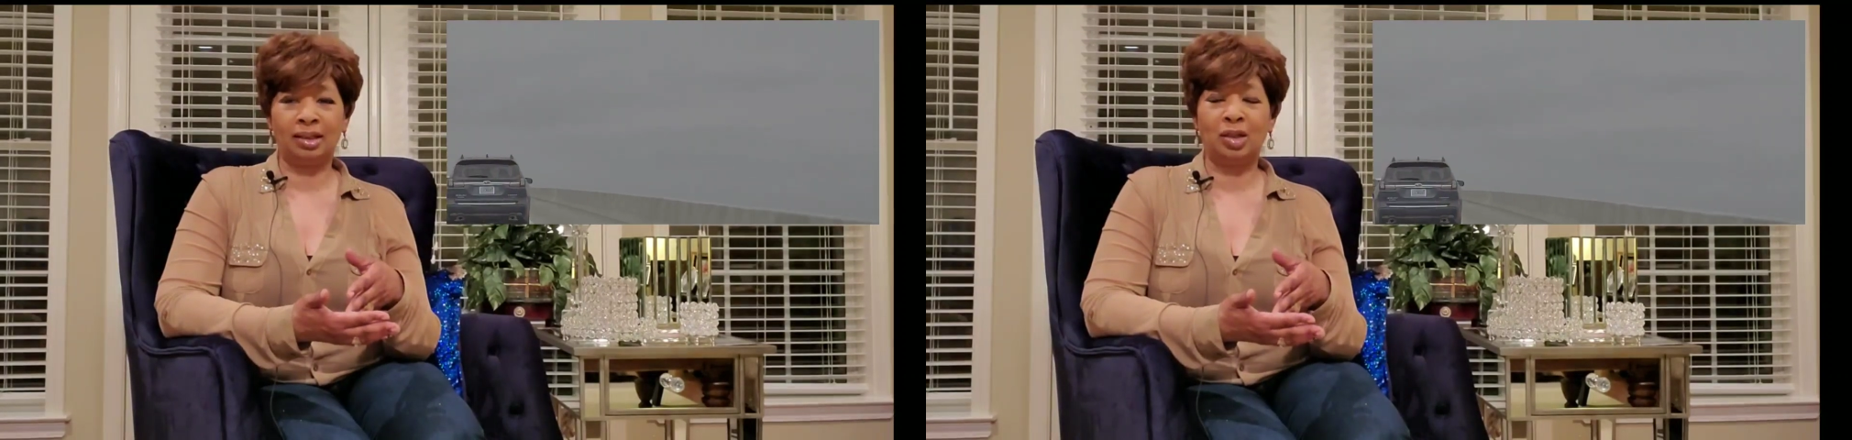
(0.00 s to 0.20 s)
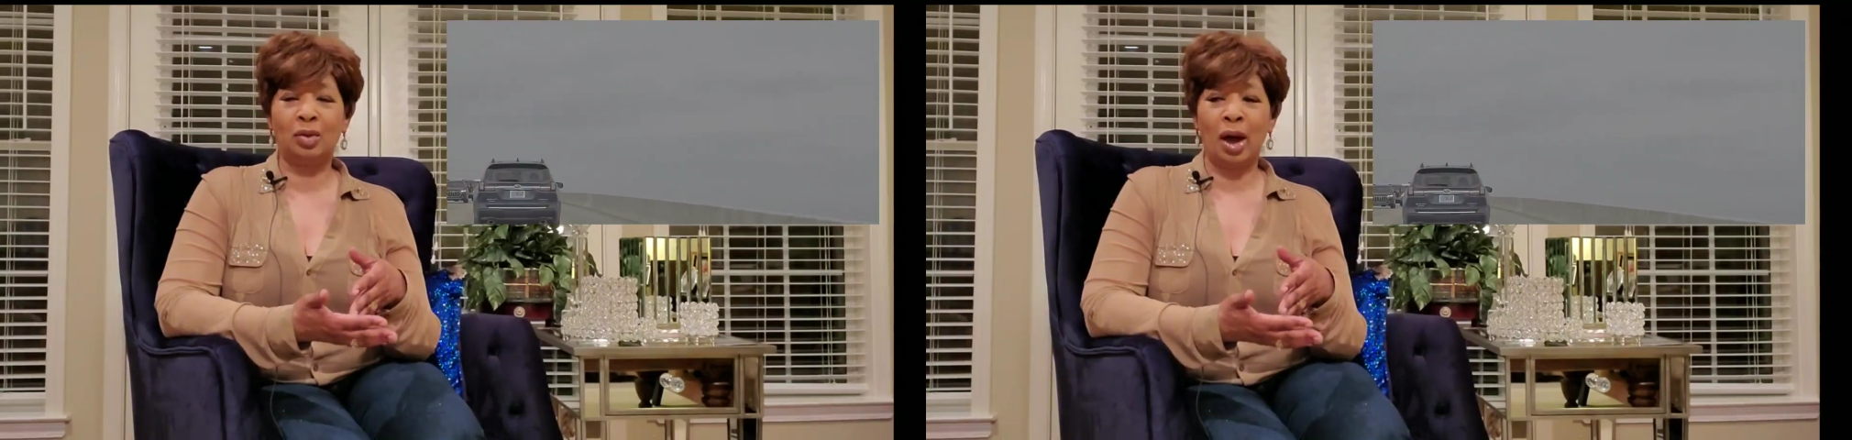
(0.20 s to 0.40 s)

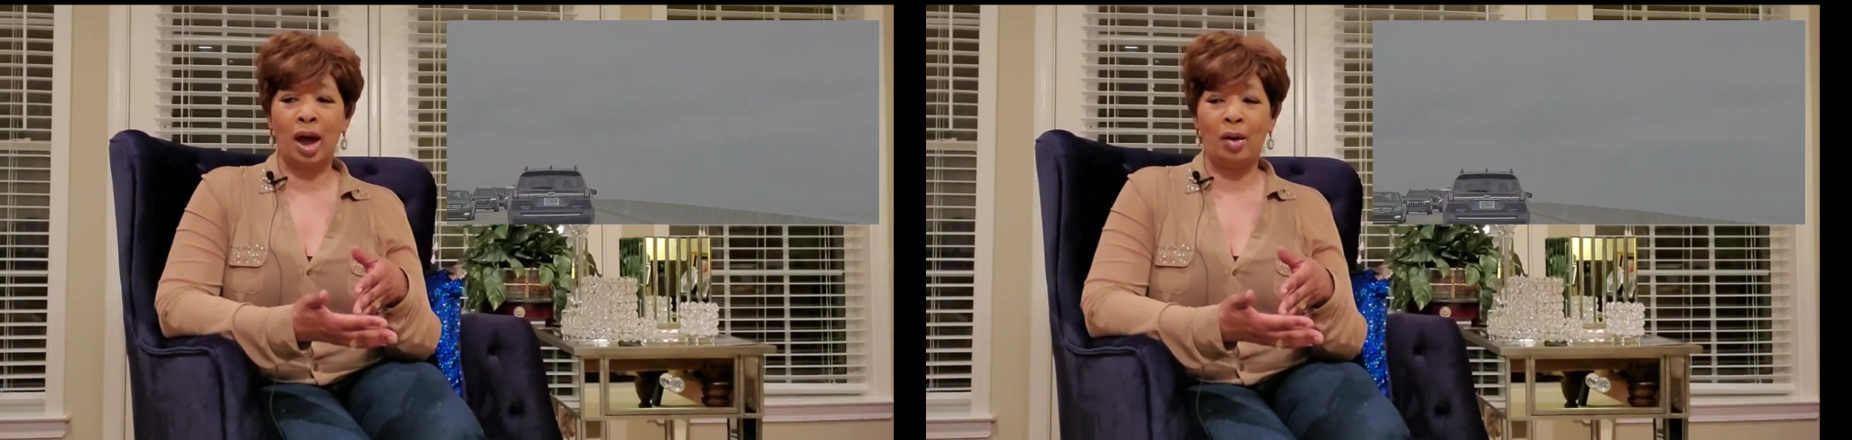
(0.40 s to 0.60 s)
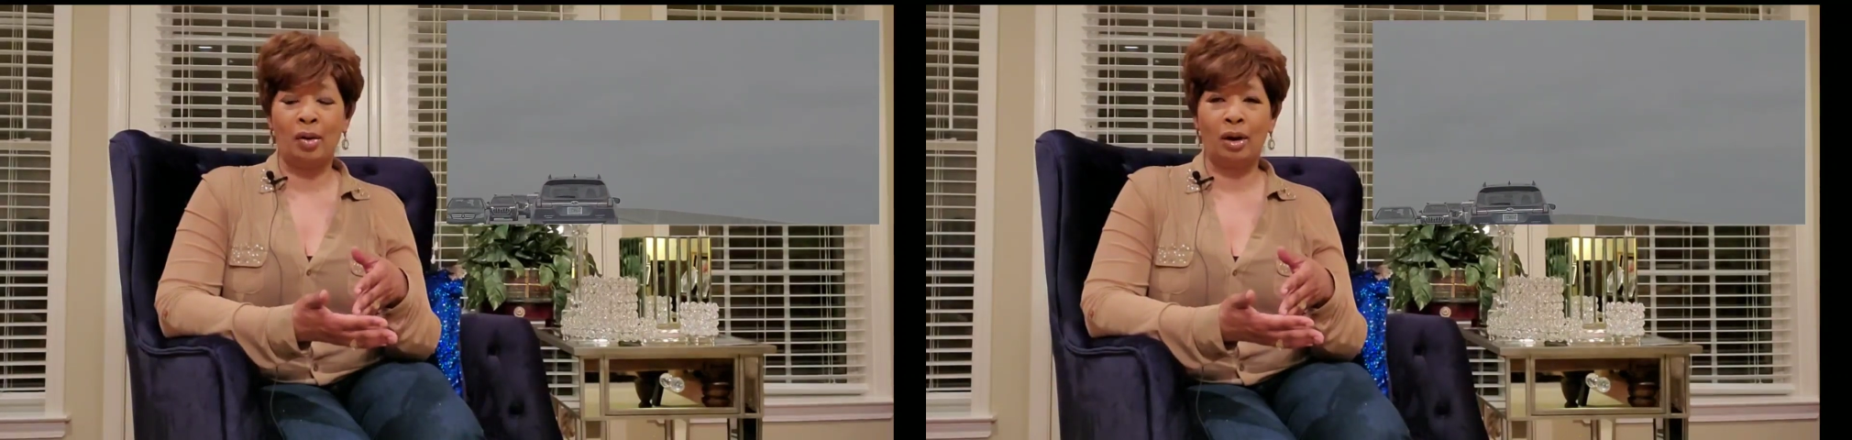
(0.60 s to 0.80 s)
to
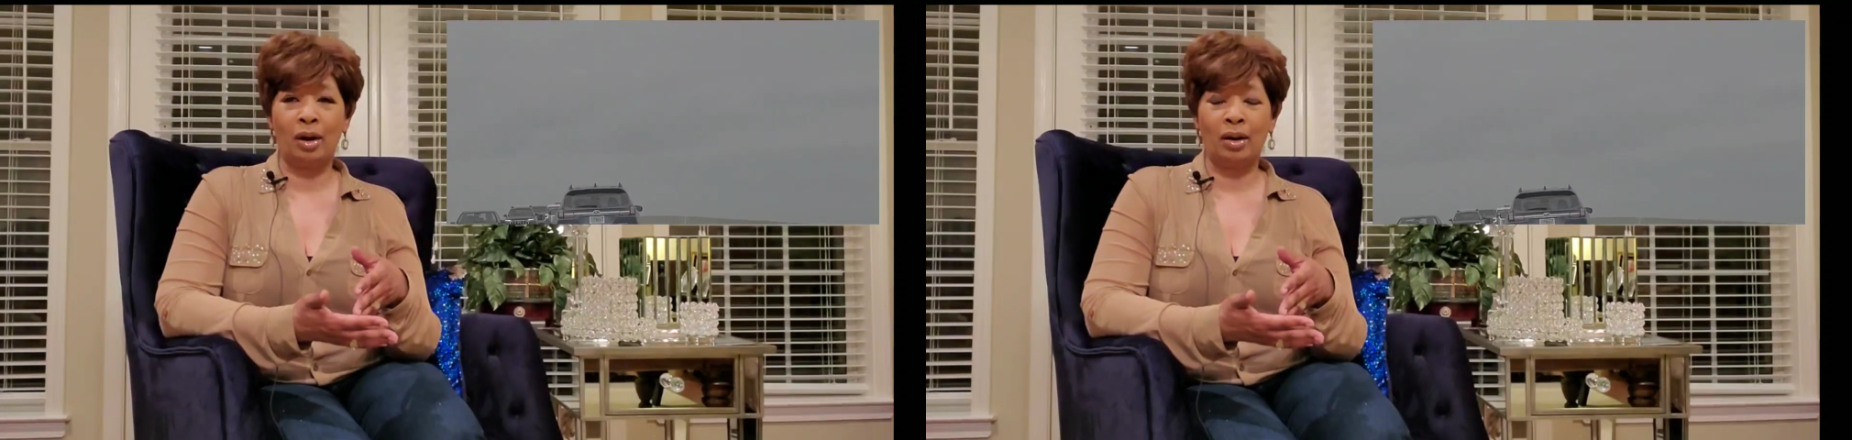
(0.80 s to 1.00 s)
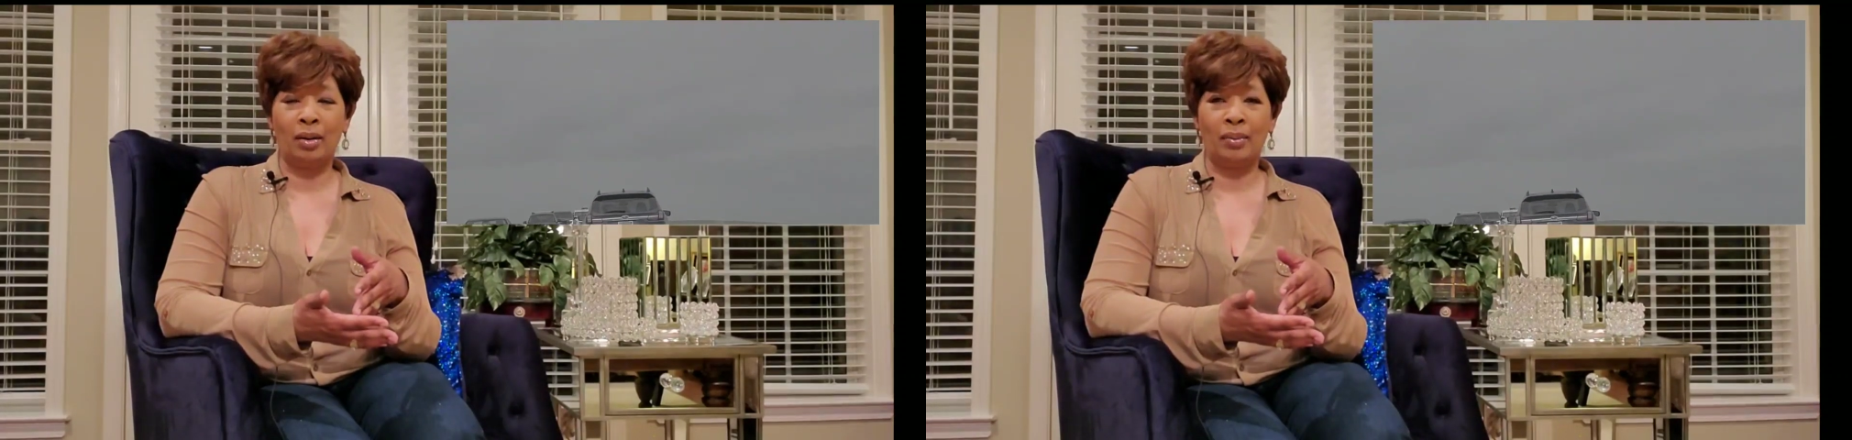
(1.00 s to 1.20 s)
our
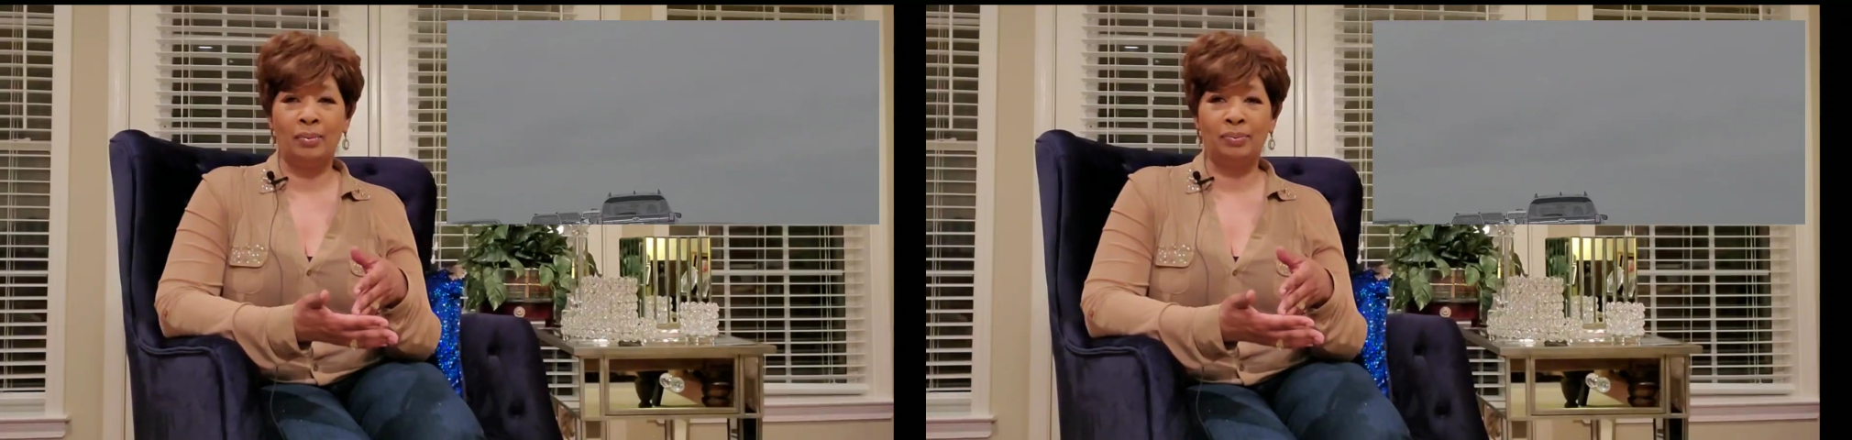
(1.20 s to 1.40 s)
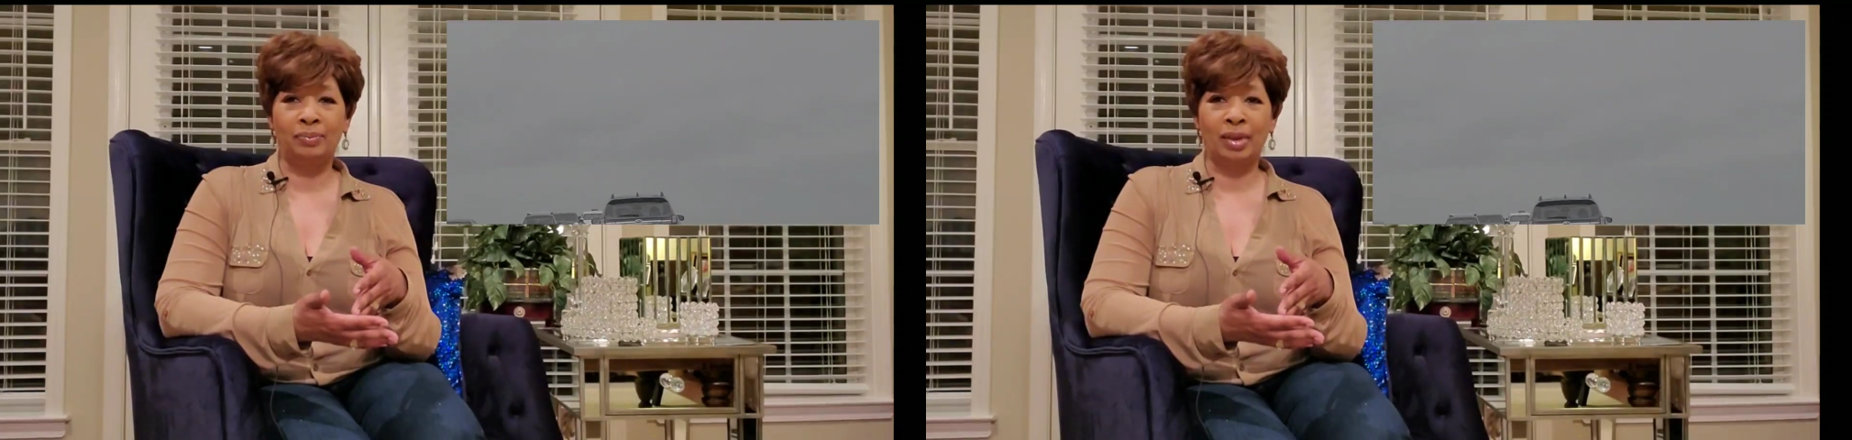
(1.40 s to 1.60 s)

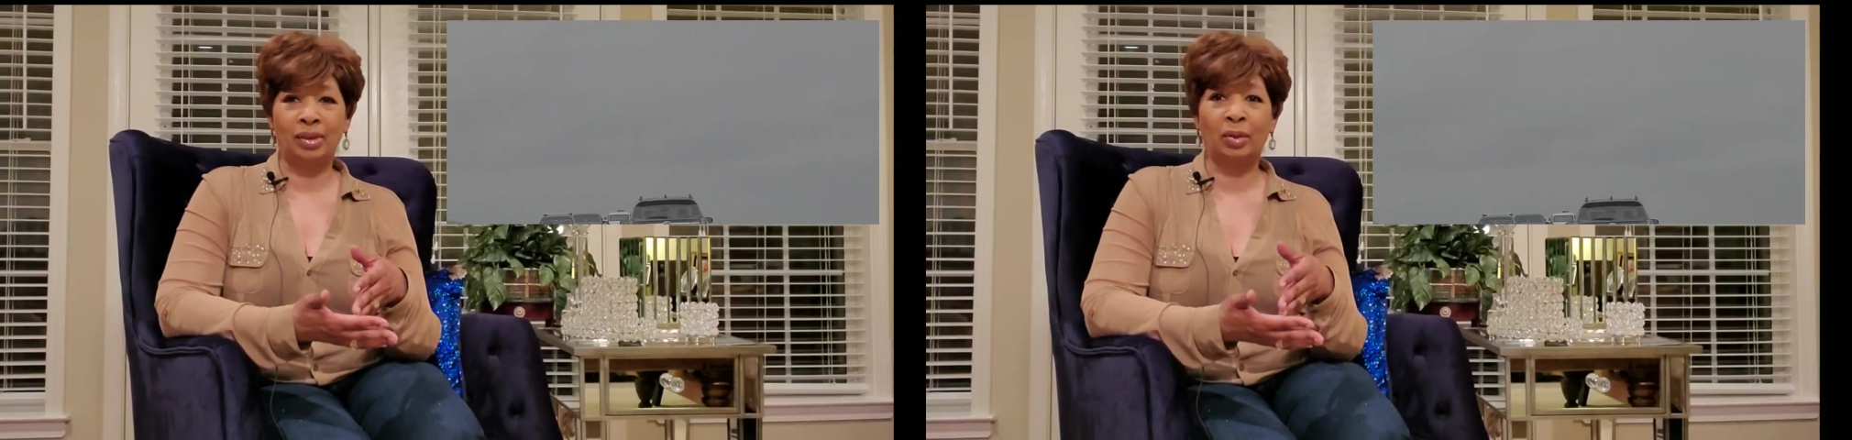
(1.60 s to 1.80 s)
um,